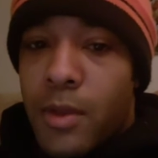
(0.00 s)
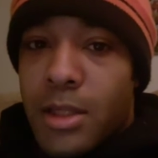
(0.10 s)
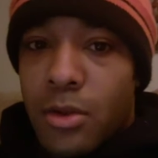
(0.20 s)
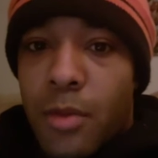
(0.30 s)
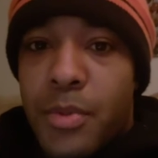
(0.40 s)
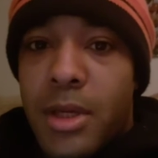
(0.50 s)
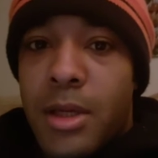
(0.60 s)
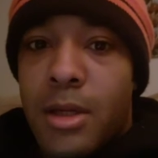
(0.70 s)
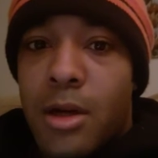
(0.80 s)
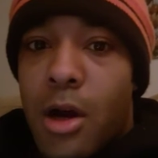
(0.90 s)
that's going to
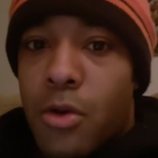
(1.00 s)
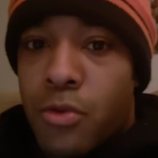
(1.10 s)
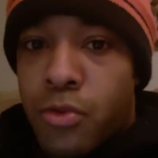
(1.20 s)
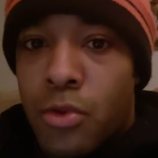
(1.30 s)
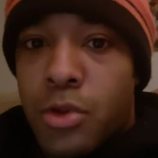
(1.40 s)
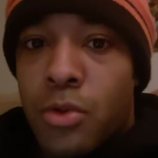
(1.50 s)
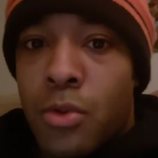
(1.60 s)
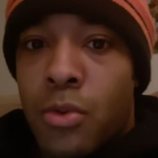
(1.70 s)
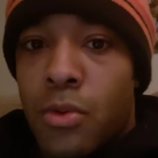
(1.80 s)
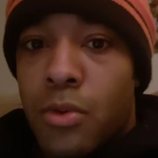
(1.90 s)
be a
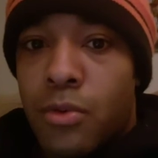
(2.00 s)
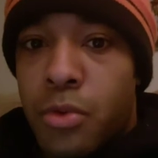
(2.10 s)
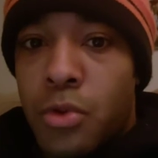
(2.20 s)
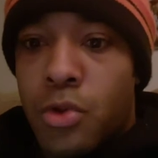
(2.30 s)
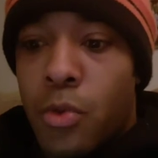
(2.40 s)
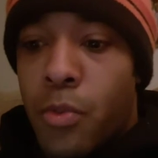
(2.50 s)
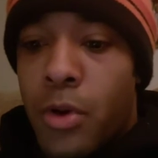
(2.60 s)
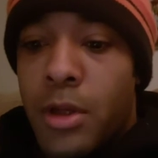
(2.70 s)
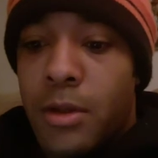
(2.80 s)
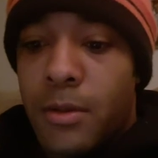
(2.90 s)
crucial, crucial
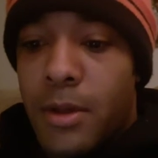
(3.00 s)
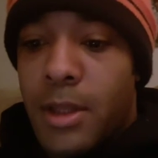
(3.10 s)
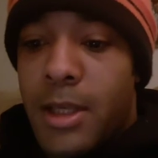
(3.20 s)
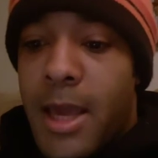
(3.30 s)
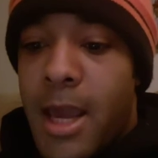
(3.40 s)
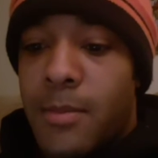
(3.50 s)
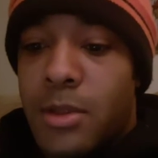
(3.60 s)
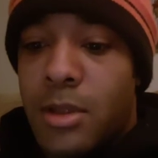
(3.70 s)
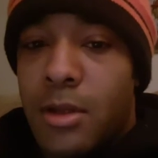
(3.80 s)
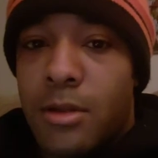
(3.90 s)
point in the game
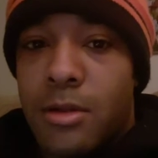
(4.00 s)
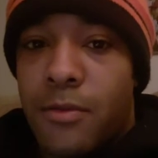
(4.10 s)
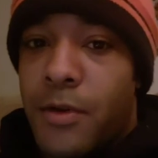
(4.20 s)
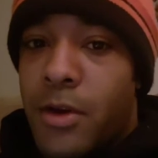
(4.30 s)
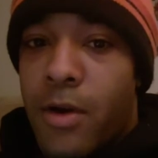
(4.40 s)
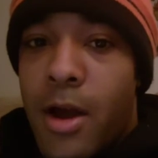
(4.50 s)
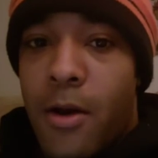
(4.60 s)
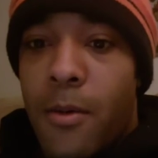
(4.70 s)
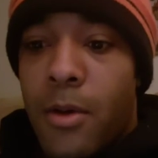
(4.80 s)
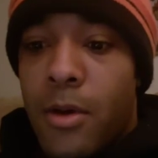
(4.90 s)
to figure
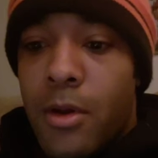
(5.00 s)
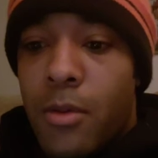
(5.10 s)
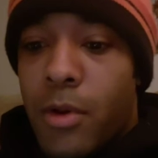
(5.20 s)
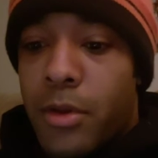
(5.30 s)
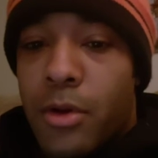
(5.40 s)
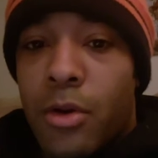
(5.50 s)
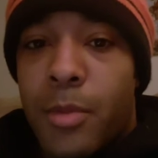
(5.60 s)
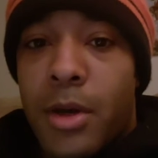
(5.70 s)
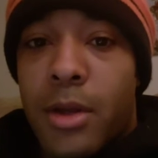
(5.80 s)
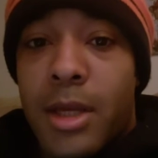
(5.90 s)
out whether they're going to
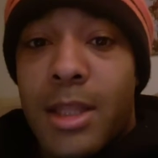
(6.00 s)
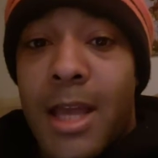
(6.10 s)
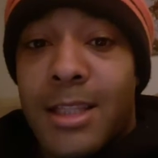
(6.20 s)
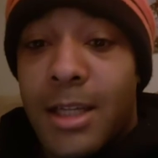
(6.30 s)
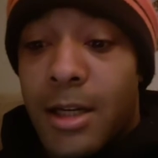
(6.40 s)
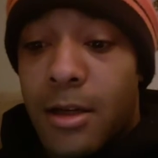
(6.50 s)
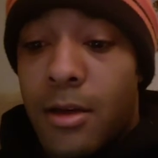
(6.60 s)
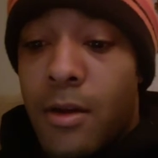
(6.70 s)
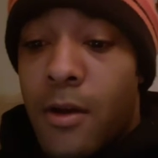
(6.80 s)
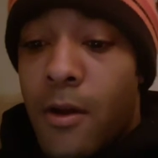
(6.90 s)
be able to get that
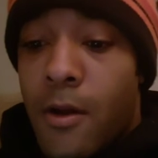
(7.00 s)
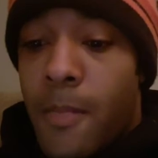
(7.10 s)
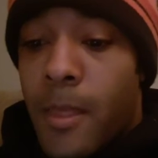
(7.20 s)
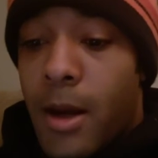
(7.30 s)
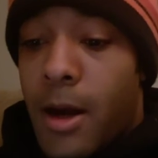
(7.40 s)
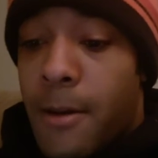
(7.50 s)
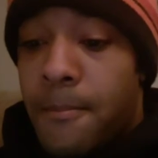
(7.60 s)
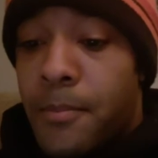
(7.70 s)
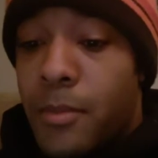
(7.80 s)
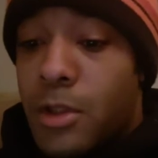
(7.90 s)
done.
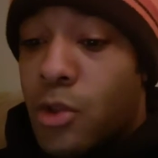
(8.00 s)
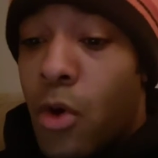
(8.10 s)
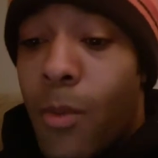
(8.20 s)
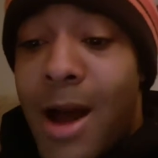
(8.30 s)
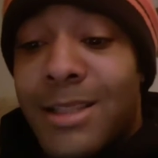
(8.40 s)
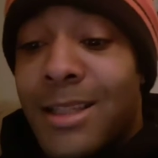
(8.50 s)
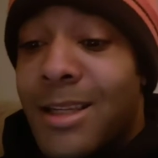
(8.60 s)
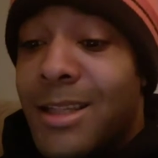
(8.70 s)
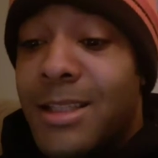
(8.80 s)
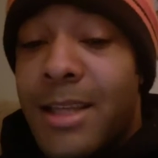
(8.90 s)
Deshaun Watson
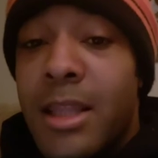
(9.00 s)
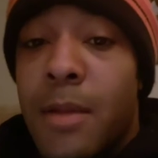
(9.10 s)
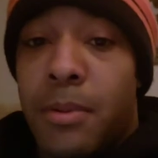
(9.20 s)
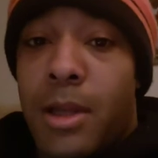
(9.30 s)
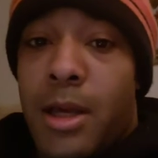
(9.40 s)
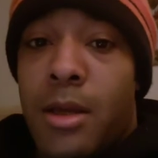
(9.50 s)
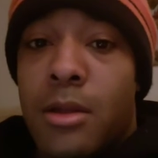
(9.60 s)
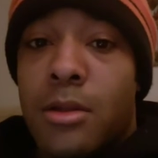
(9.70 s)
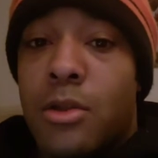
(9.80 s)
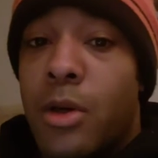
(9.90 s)
can extend the play,
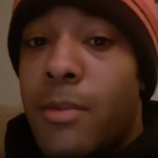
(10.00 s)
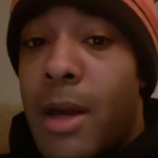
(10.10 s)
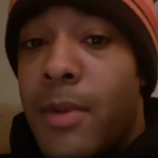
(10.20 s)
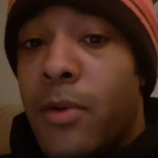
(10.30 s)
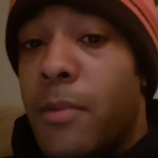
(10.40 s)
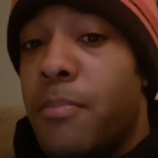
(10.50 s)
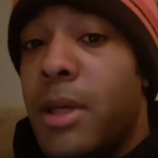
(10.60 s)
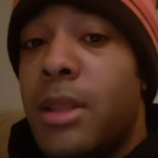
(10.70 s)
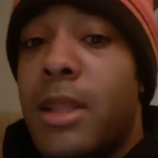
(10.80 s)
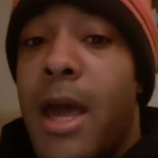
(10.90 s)
so he might be able to
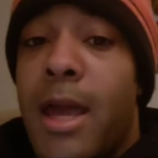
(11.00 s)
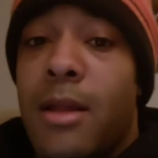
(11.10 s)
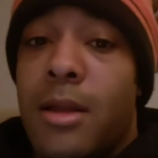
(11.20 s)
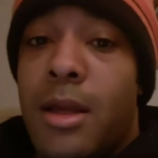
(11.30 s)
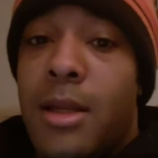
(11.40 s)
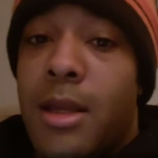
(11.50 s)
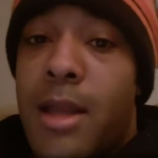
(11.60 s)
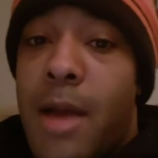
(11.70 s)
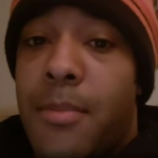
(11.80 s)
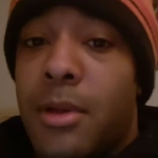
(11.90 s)
beat that
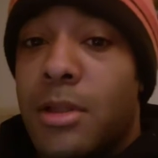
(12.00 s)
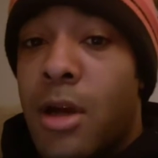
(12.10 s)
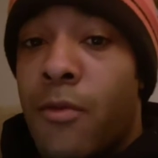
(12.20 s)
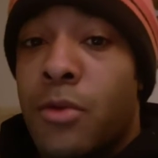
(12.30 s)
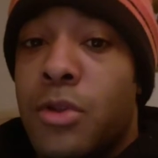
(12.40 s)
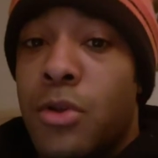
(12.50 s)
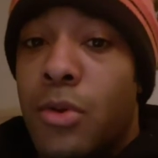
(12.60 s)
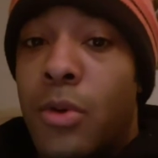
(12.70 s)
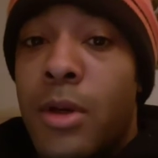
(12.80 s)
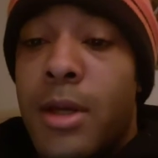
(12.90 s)
Indianapolis cover
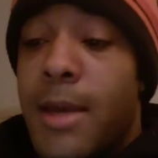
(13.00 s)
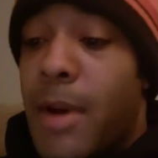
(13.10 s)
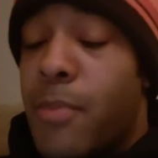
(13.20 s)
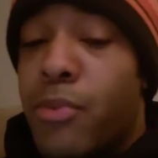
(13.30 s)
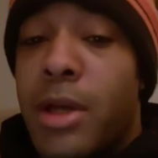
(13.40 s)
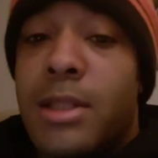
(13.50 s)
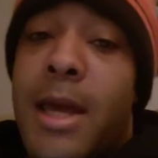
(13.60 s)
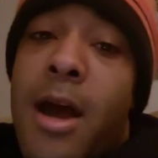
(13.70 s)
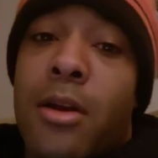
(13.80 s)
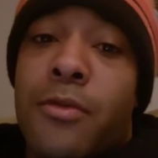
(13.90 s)
two. It might break
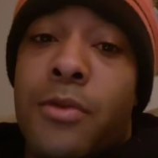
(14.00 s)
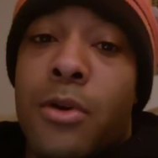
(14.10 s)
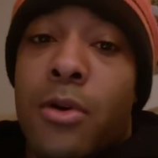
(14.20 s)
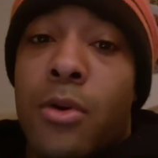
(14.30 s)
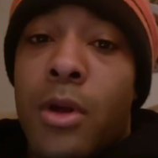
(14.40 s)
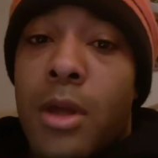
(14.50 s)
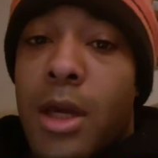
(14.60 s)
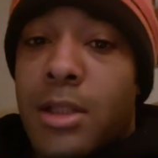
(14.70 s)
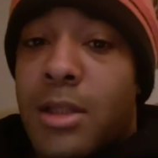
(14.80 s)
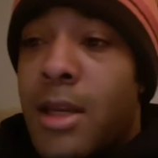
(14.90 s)
down if you're
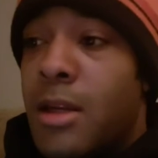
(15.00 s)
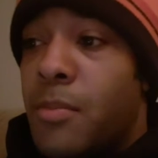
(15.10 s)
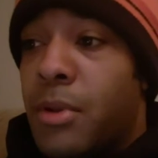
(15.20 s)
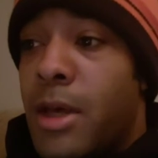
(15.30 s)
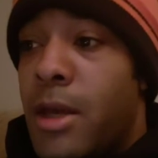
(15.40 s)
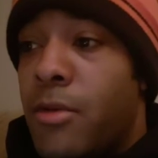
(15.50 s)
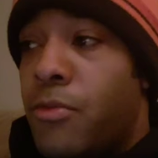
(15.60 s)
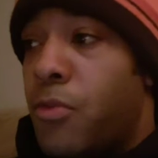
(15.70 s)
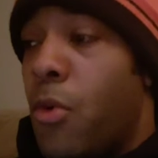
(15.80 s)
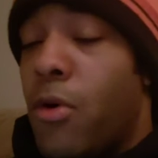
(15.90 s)
extending the play
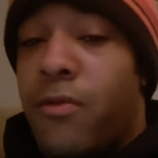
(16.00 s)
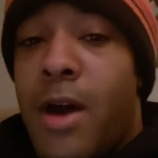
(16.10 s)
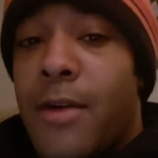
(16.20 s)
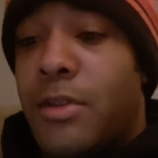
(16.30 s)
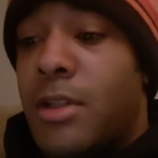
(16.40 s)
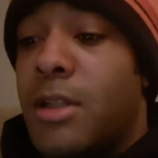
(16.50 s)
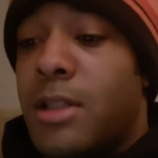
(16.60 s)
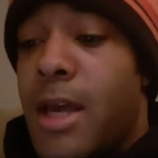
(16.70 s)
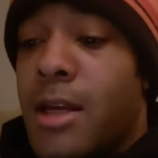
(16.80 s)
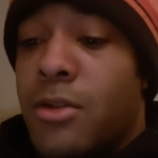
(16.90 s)
4, 5,
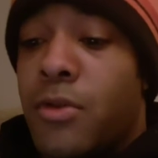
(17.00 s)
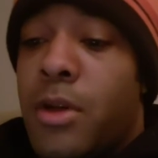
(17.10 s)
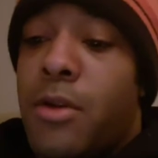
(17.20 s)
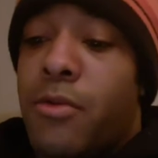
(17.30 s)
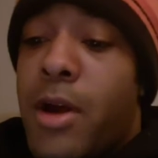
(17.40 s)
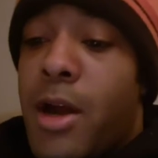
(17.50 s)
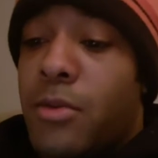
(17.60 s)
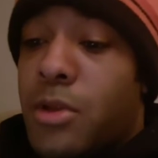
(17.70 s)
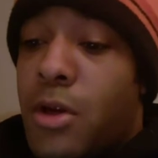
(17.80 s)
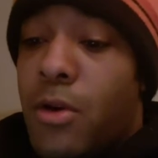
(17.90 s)
6 seconds running
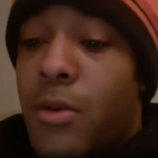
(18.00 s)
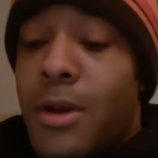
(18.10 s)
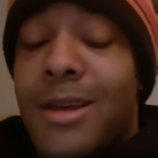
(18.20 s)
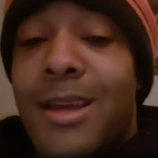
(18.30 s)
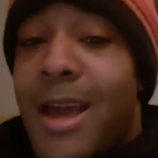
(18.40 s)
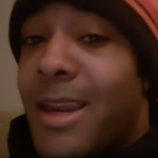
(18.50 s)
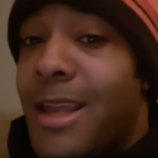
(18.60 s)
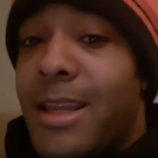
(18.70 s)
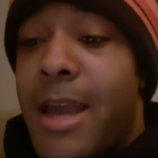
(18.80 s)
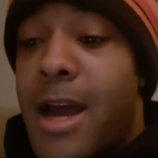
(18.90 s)
around. So, and
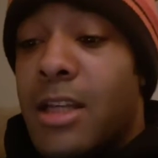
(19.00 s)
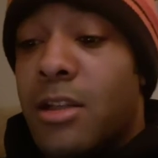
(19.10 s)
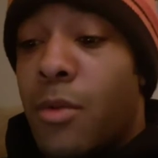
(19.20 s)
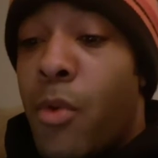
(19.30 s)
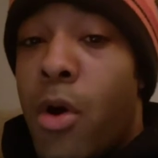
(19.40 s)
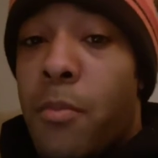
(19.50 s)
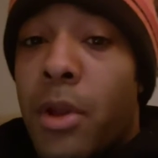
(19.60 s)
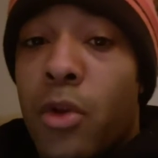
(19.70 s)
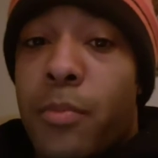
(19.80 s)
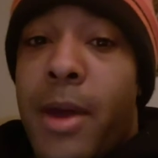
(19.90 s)
then he has Lamar
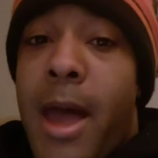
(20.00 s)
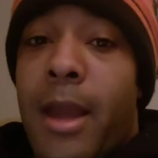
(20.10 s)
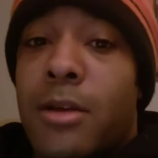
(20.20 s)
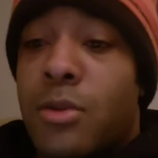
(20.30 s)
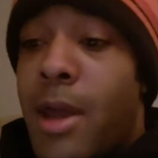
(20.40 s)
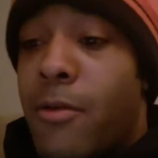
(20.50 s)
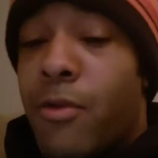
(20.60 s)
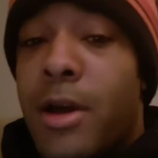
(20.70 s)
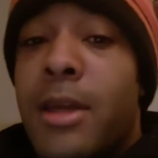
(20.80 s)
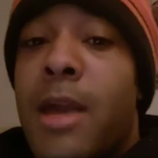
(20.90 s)
Miller back, so that
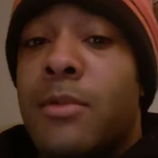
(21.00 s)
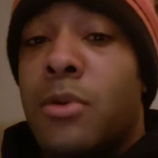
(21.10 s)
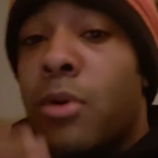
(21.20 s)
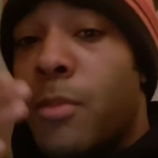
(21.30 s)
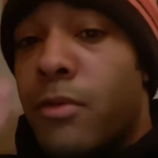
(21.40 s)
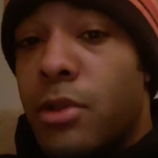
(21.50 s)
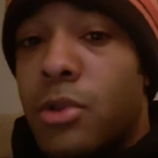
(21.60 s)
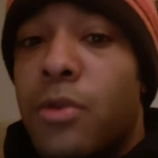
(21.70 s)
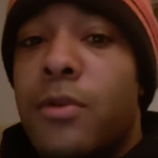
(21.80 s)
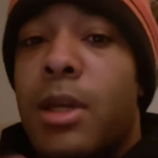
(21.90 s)
run game is going to be
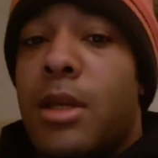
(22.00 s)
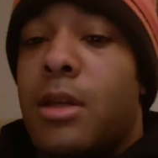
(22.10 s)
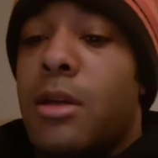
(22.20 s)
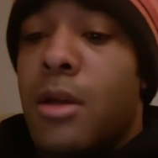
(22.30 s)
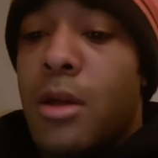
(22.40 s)
rejuvenated.